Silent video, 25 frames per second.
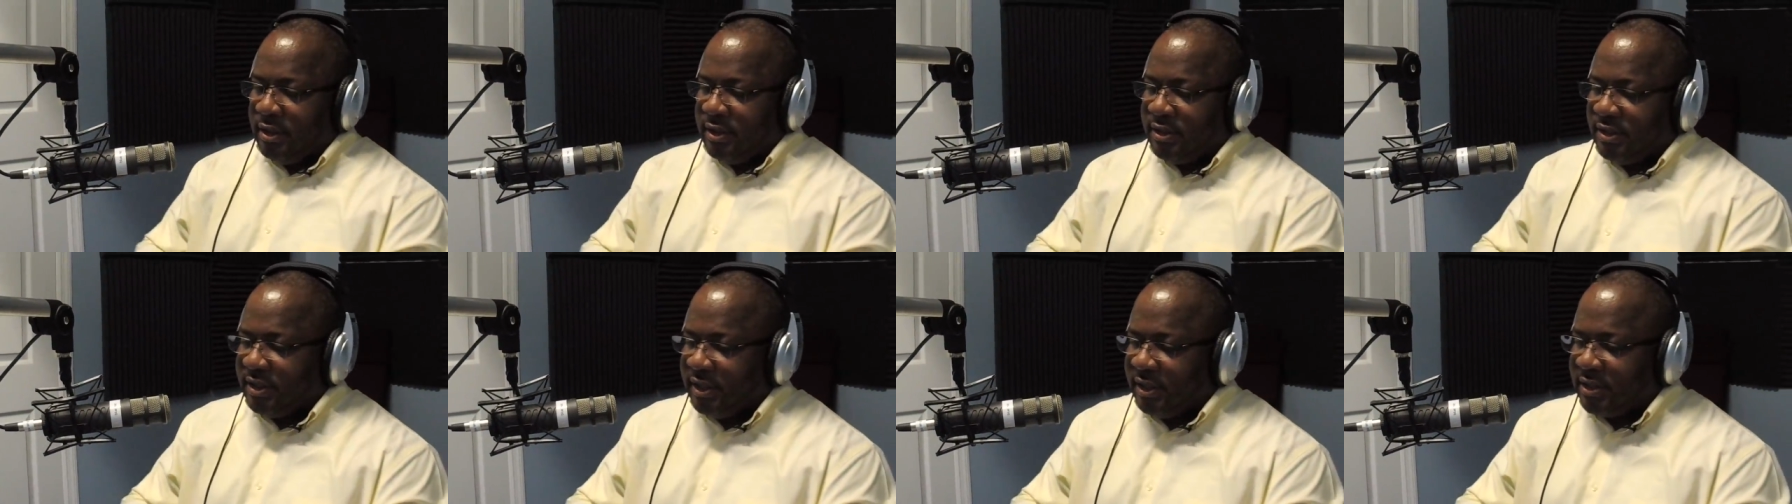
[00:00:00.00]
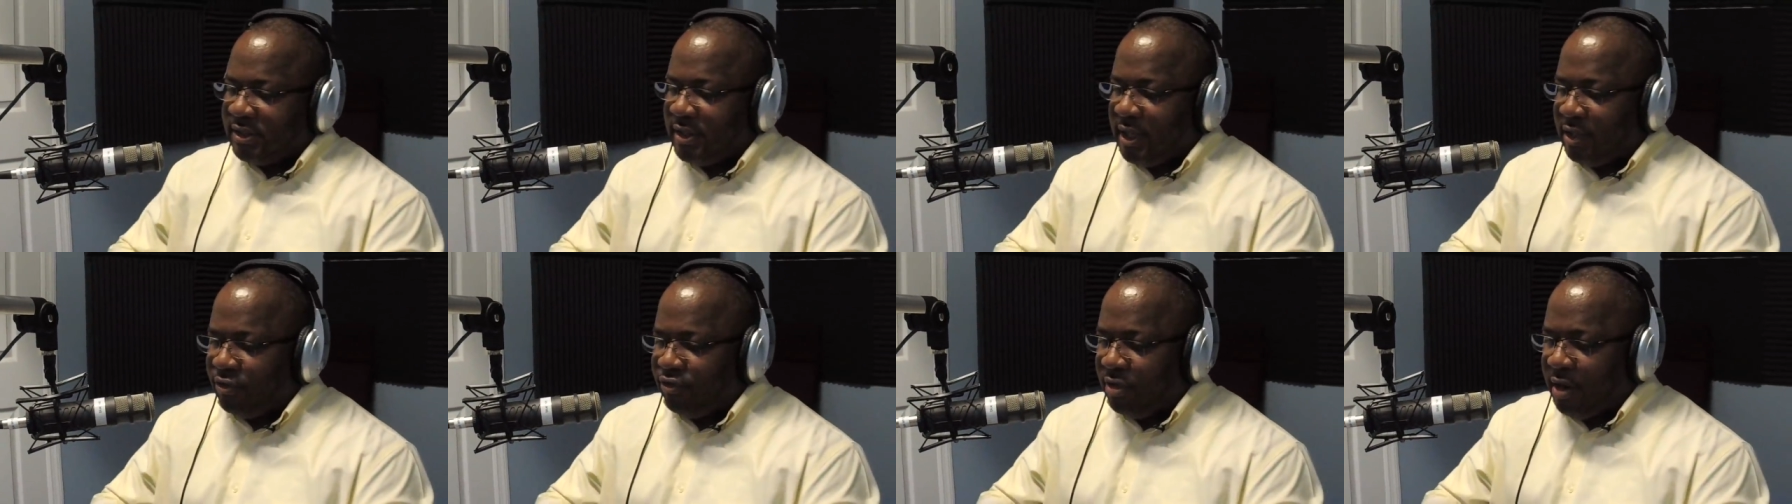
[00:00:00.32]

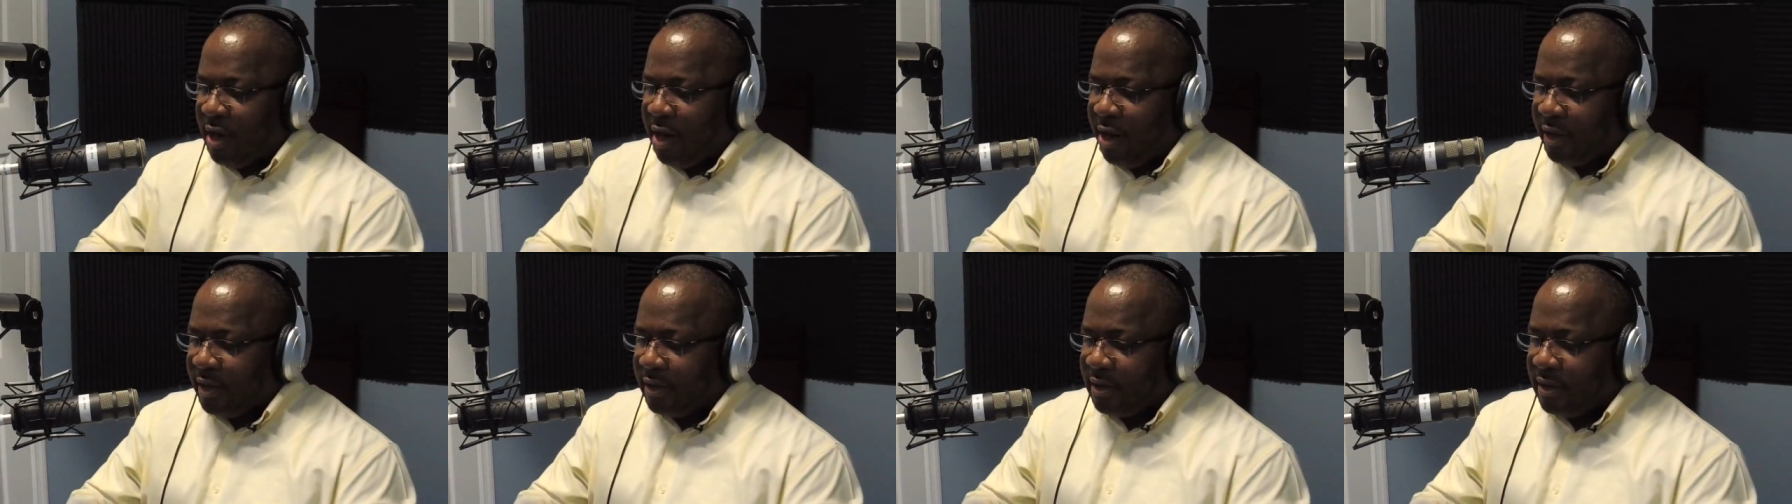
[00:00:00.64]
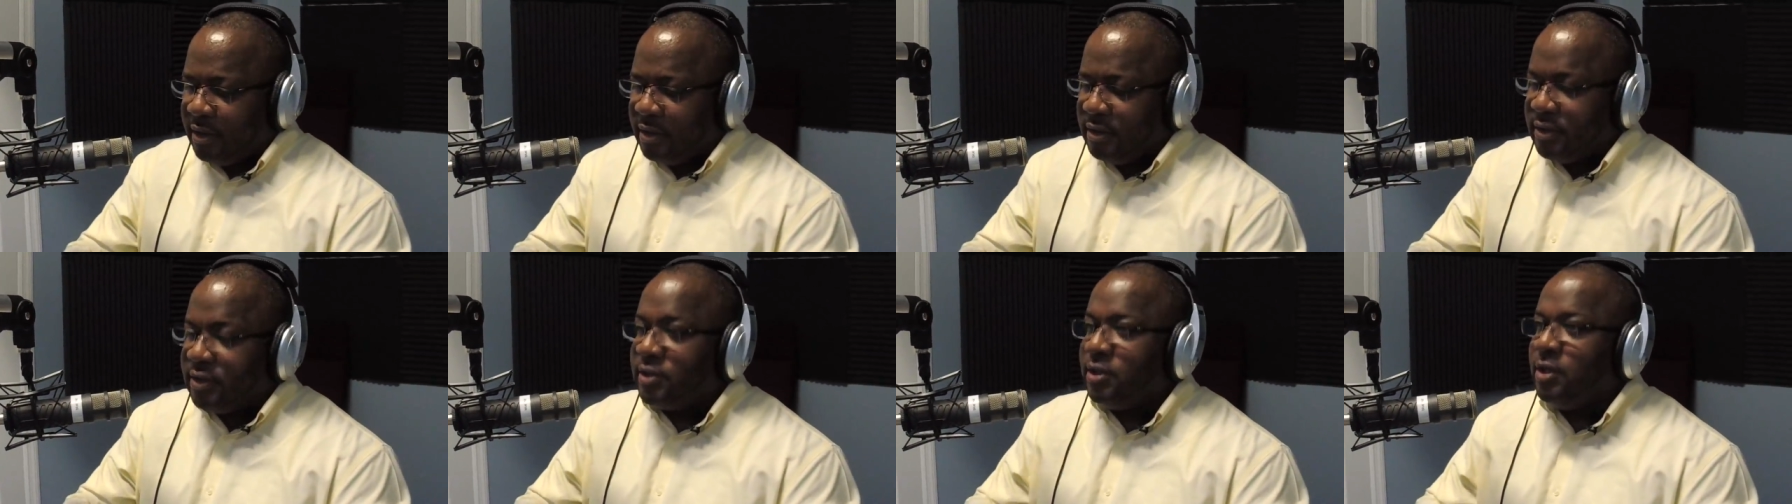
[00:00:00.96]
600
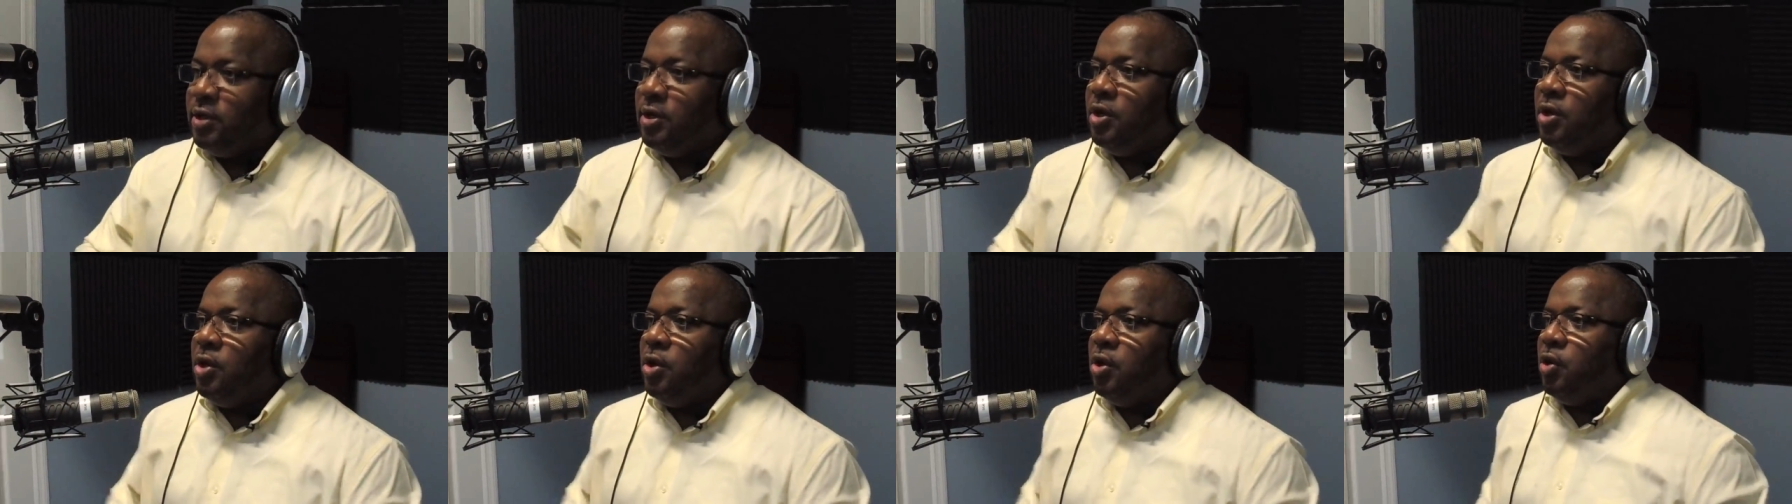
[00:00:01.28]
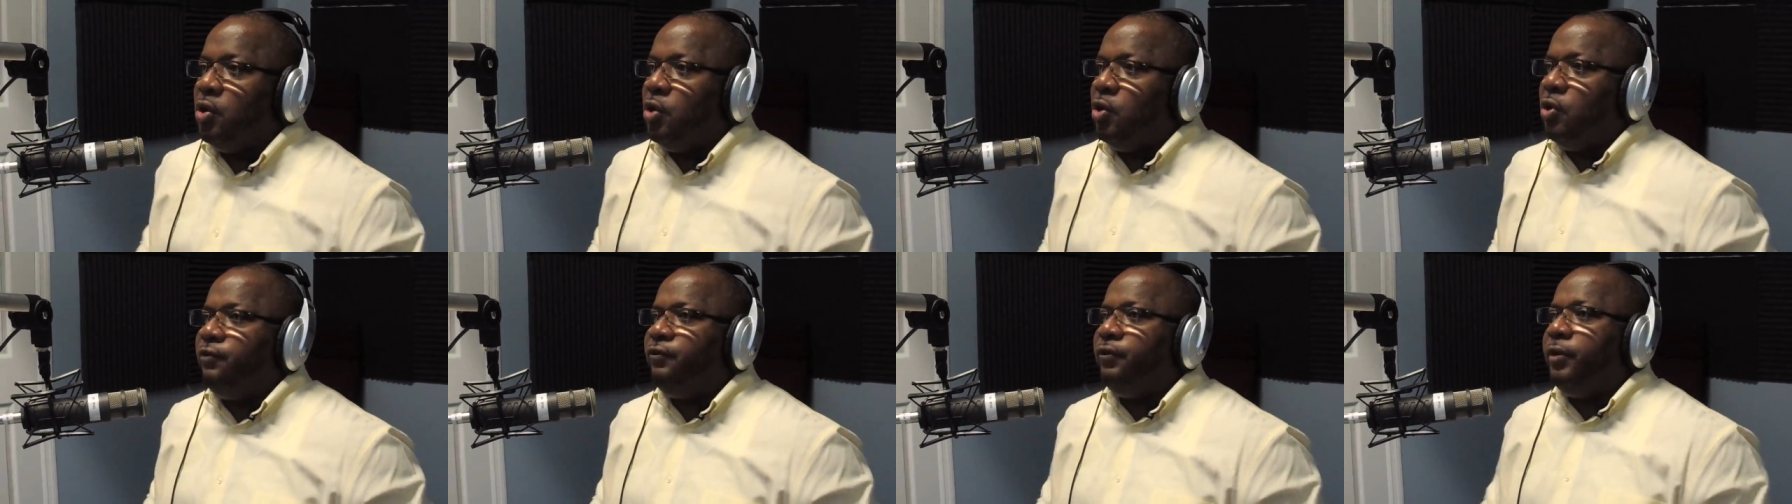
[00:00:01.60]
articles,
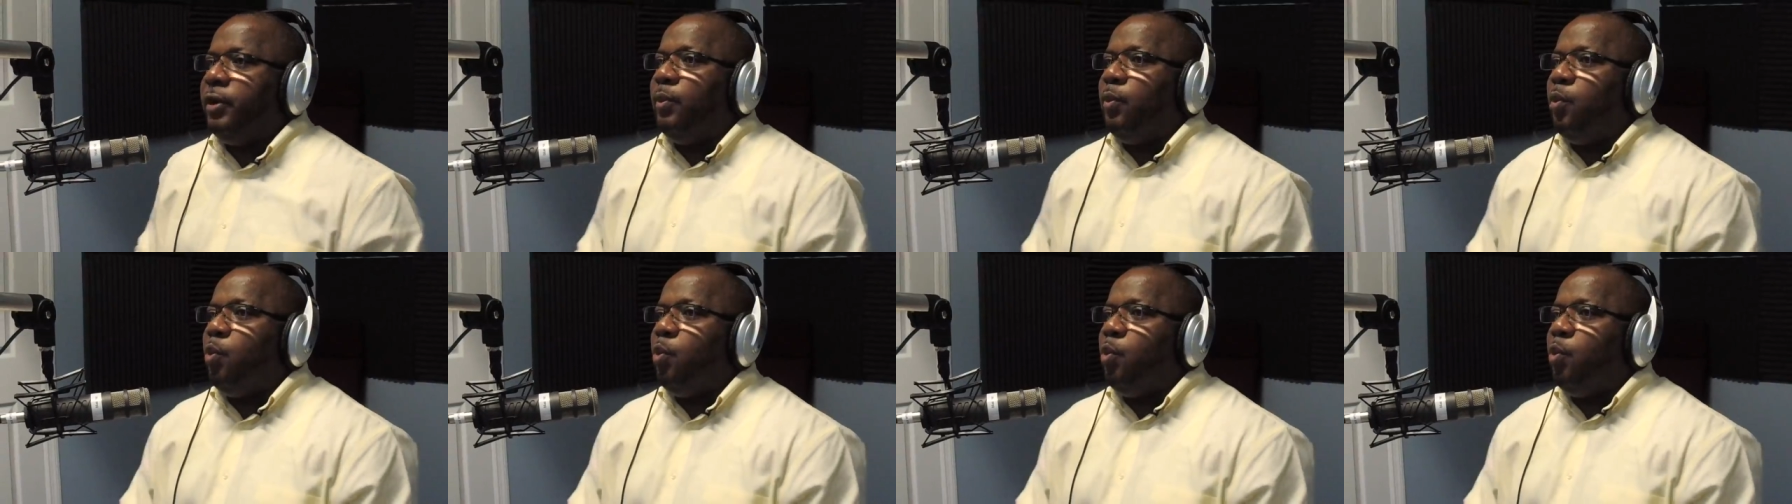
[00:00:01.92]
over